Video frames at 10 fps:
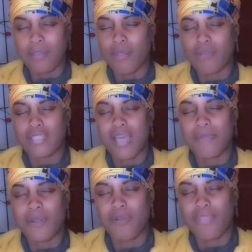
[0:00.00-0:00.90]
long
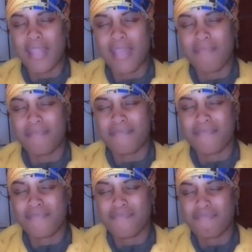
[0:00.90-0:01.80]
time ago that
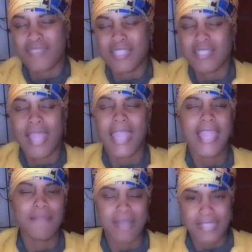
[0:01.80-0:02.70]
I just
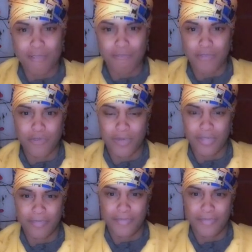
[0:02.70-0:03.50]
hate myself for doing.